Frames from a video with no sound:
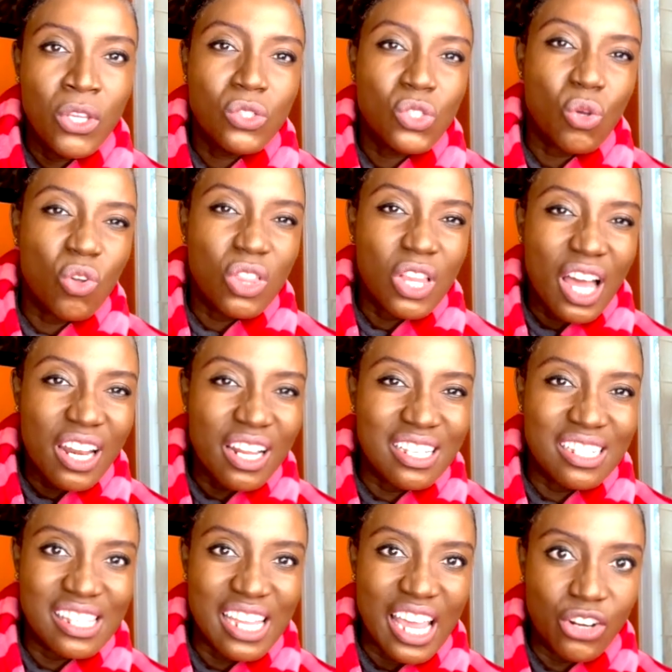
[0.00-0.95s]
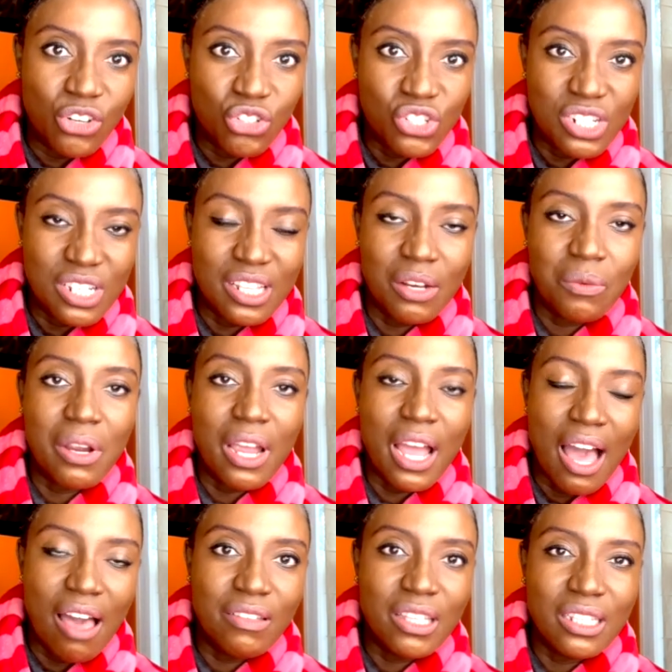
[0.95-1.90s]
So a lot of this energy that we're
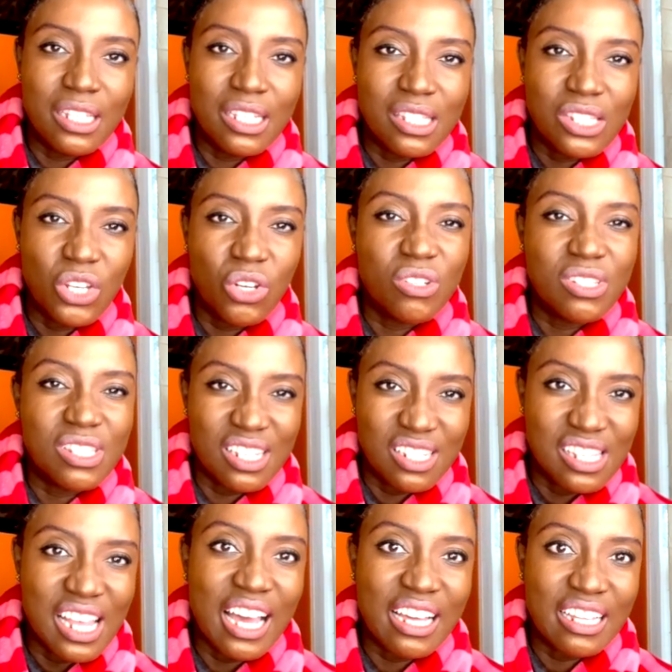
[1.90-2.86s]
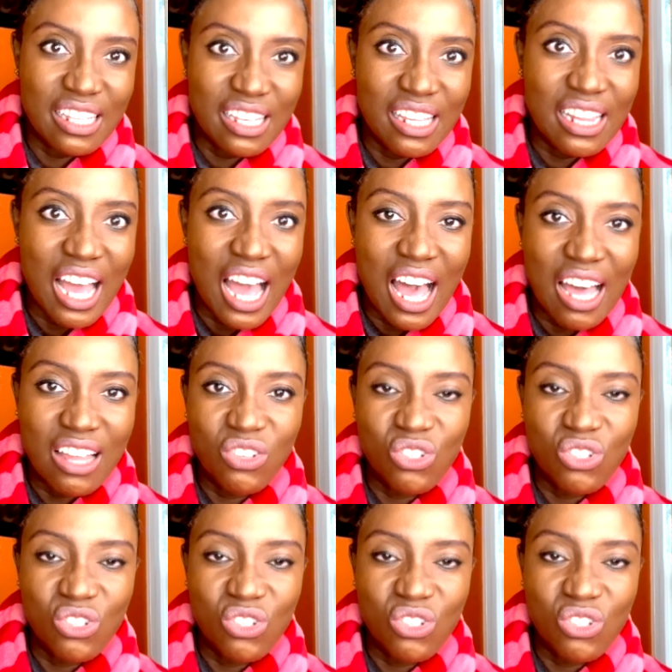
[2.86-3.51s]
having this year is exactly that.